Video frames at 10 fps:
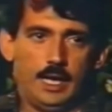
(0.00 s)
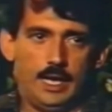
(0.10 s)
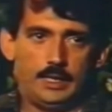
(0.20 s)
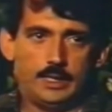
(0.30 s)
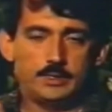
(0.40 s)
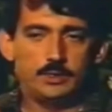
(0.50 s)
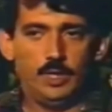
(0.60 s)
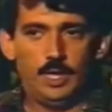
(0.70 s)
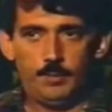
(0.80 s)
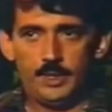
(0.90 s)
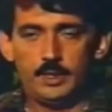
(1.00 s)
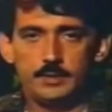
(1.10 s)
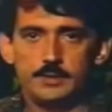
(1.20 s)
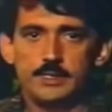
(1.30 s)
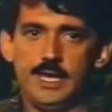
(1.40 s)
and I still had my
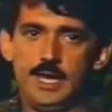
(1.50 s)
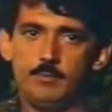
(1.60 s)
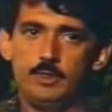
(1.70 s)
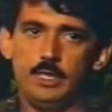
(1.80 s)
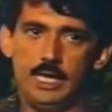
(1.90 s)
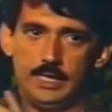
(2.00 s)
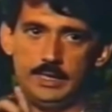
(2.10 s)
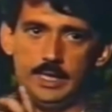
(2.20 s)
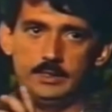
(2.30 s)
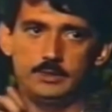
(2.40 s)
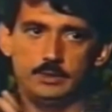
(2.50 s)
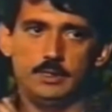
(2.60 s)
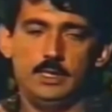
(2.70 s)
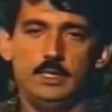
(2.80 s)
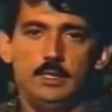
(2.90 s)
cousin's camera, and I
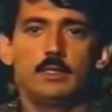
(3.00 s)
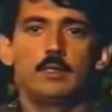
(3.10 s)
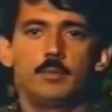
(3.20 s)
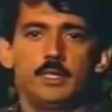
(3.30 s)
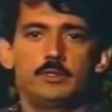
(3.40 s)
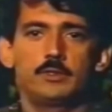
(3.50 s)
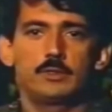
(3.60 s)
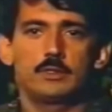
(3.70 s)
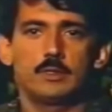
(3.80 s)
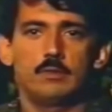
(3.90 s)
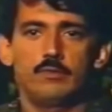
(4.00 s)
took the pictures,